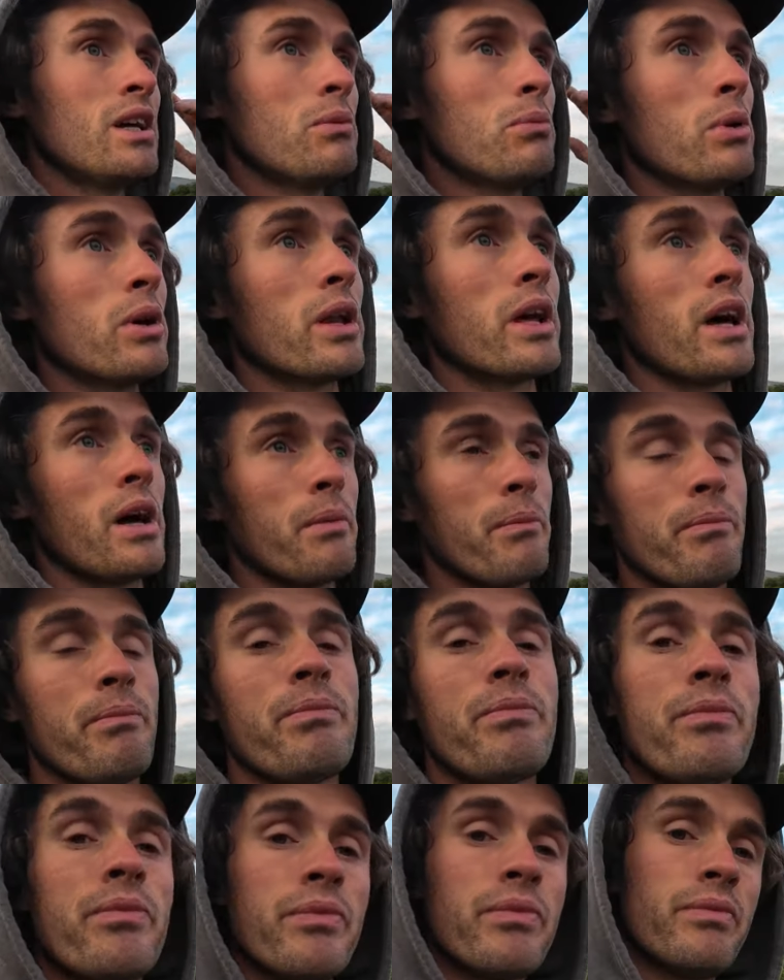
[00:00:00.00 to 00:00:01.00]
But
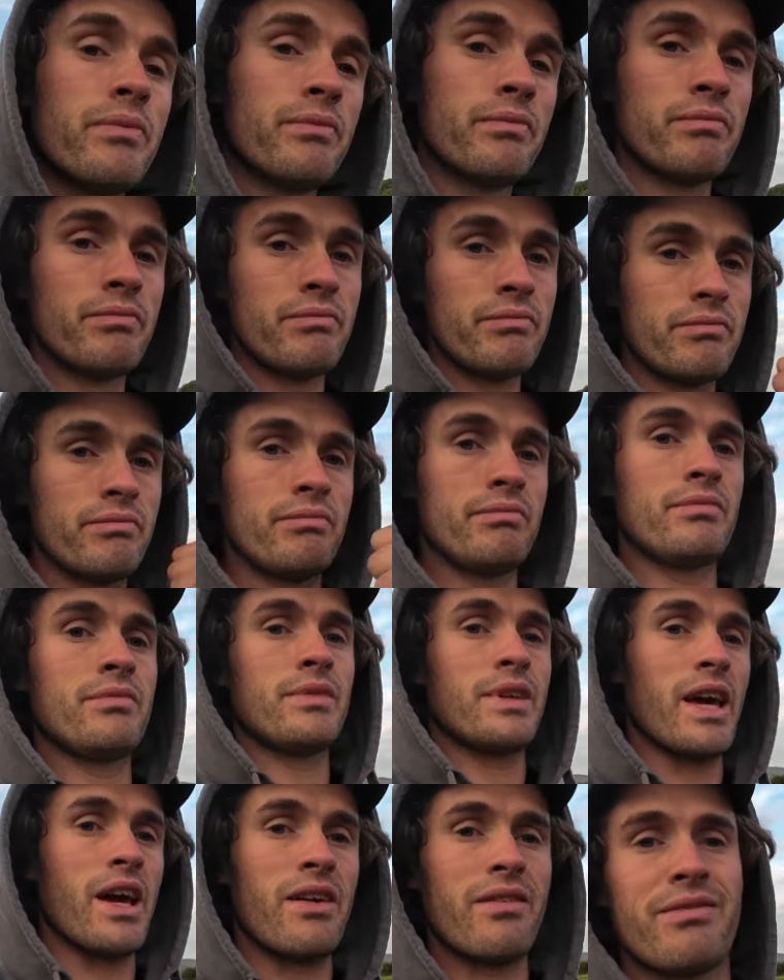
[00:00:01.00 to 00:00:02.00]

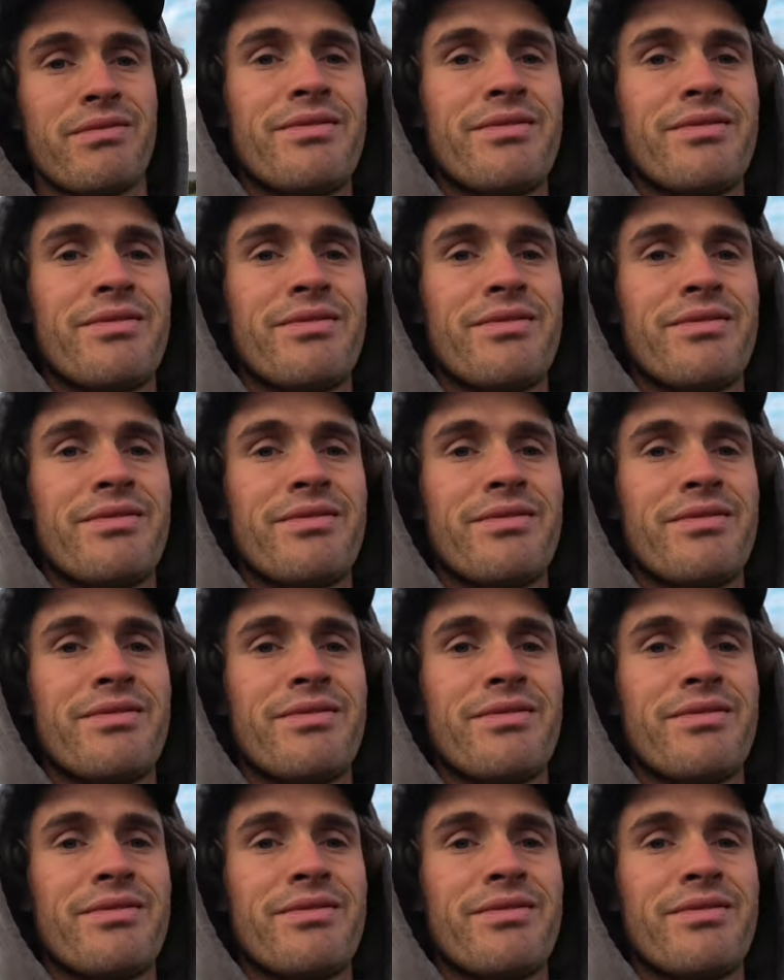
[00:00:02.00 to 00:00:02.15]
yeah.